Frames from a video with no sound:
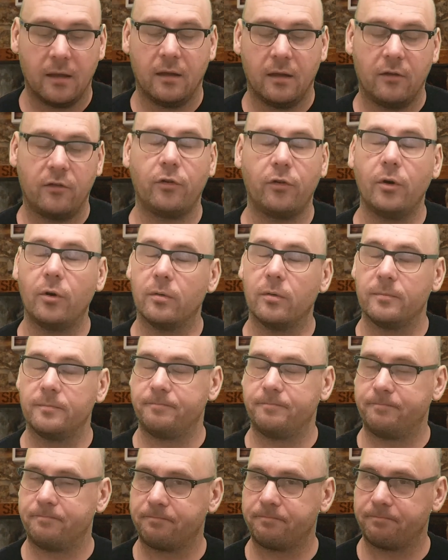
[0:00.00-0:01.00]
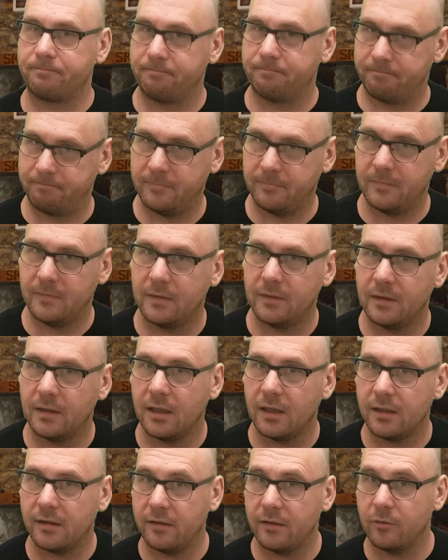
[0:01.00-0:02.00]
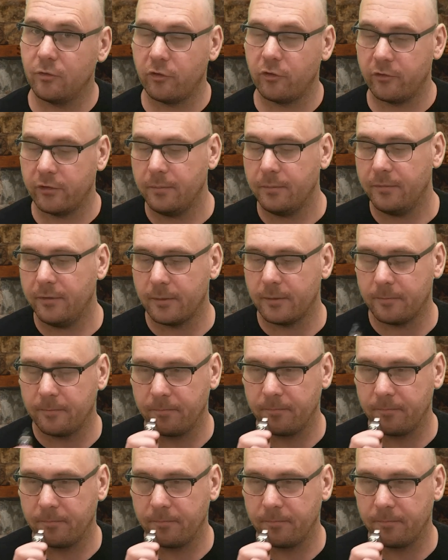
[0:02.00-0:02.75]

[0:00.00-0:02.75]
So, that tells you something.